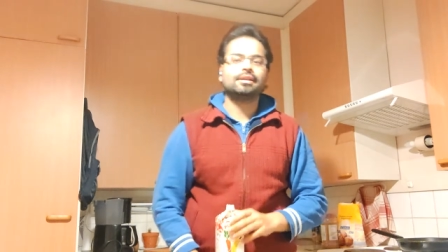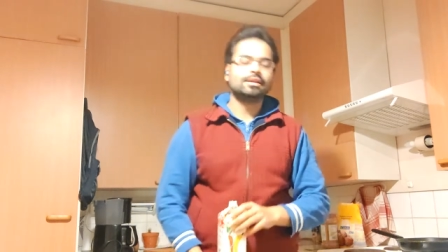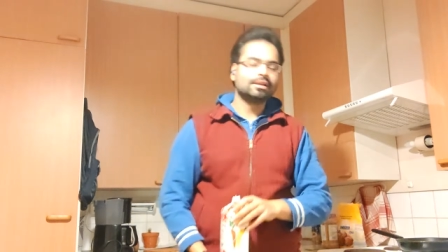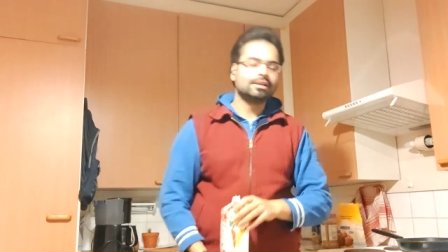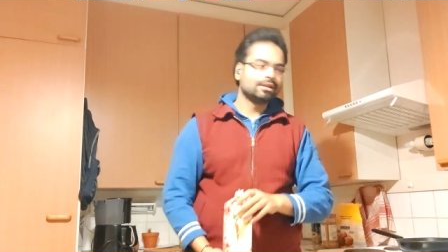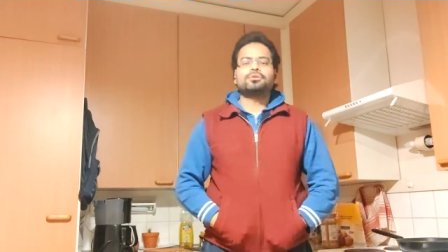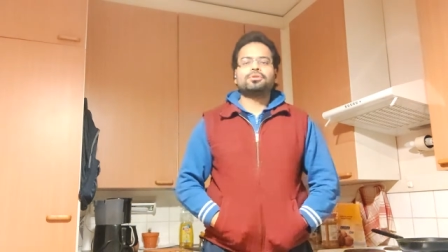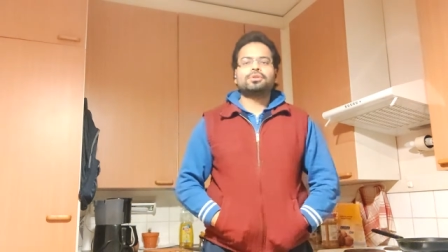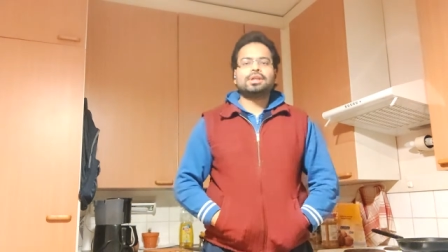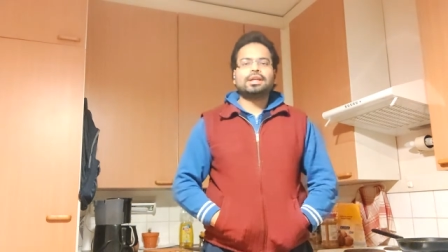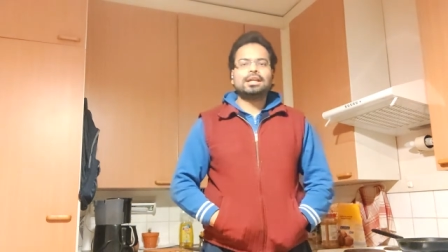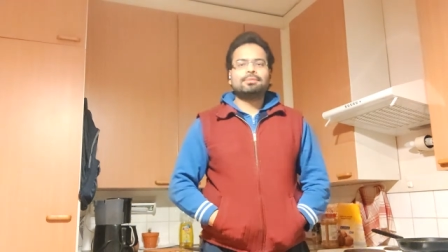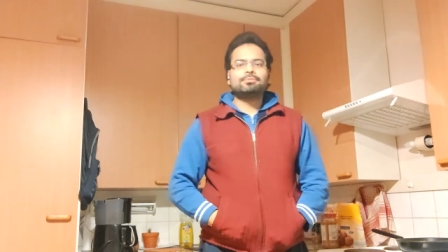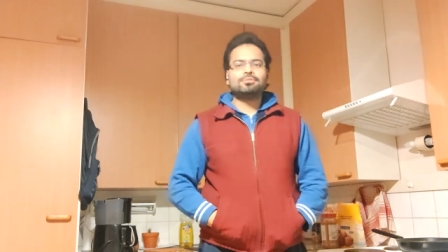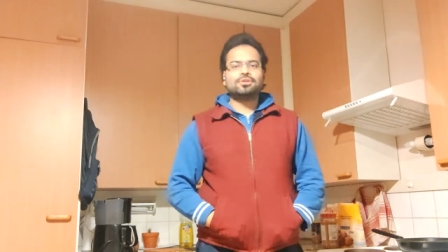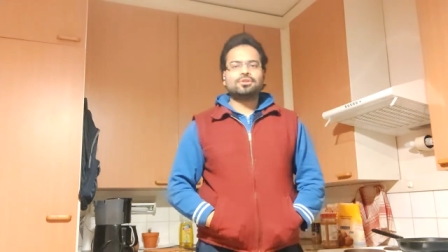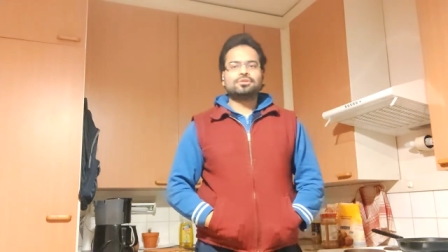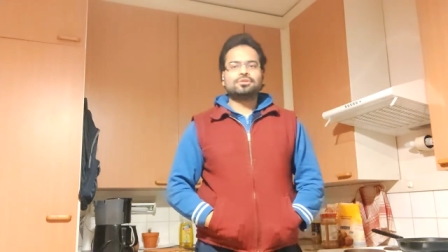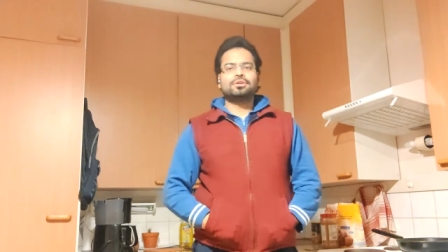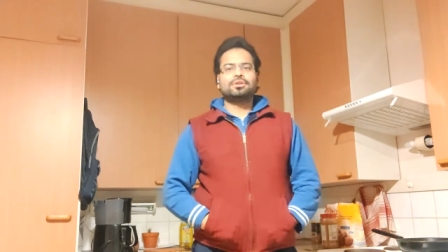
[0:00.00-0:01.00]
For today,
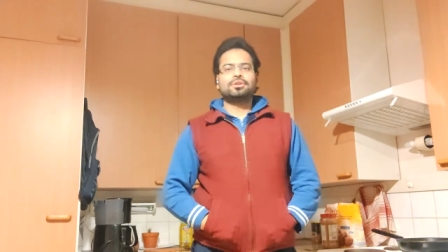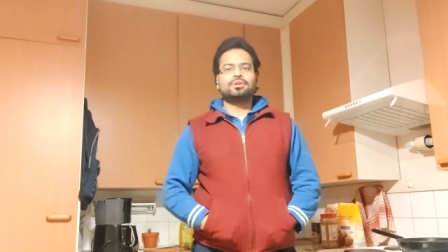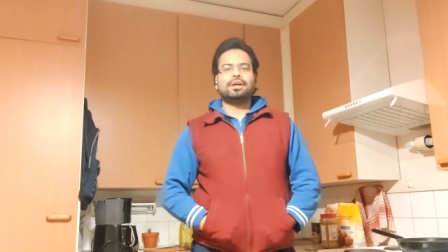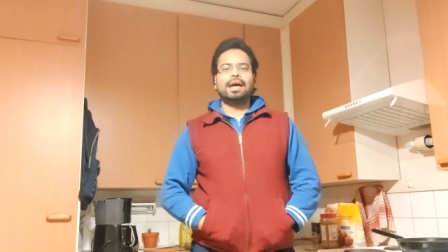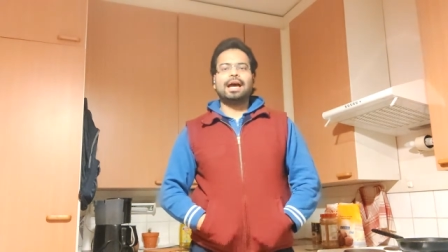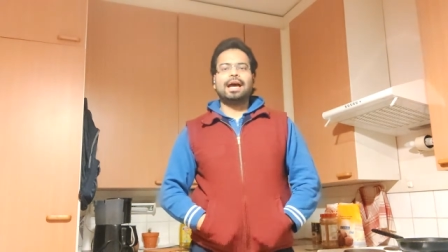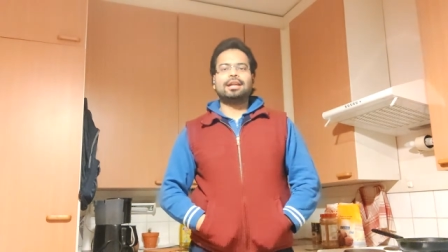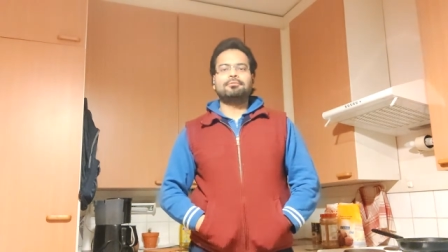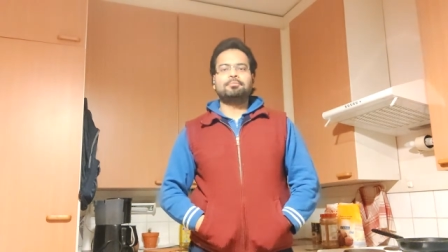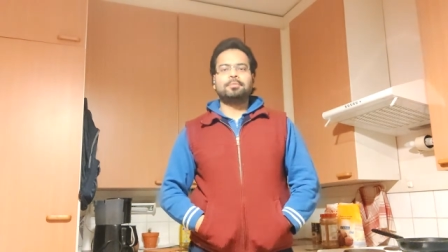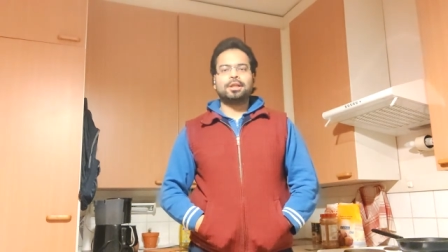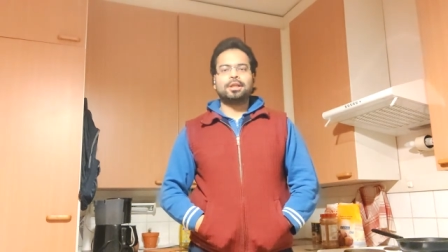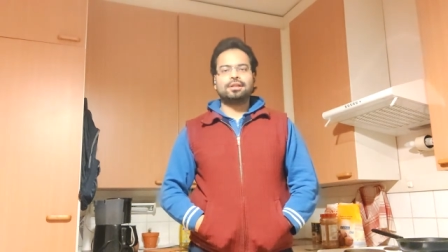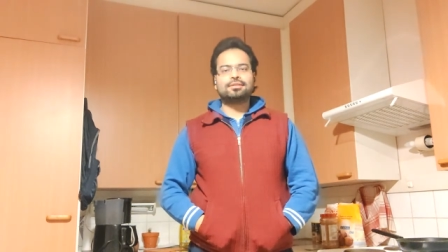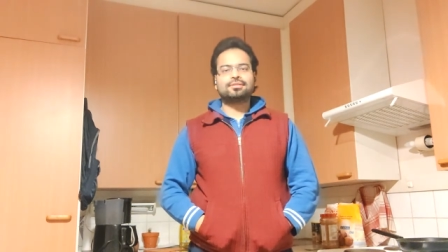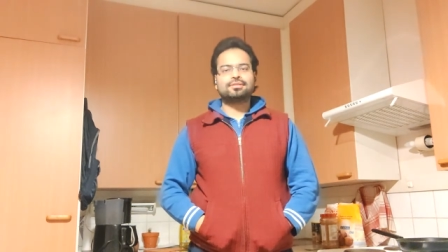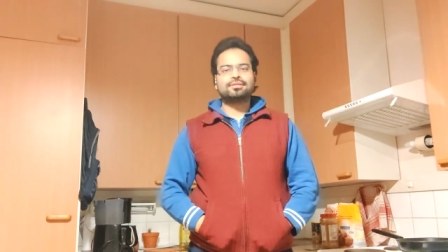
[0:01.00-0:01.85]
I'm just gonna add milk,